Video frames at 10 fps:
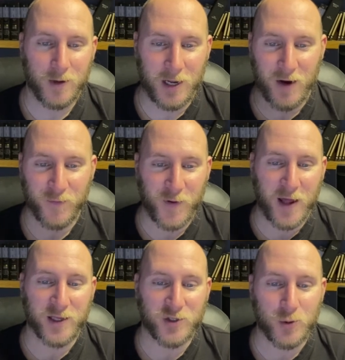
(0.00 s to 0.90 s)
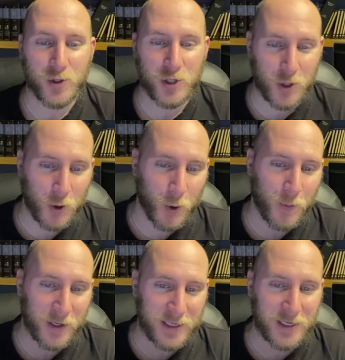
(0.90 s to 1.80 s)
Now, finally, do you
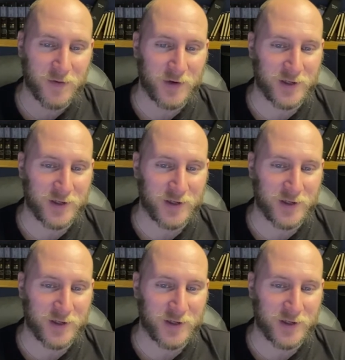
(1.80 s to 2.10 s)
believe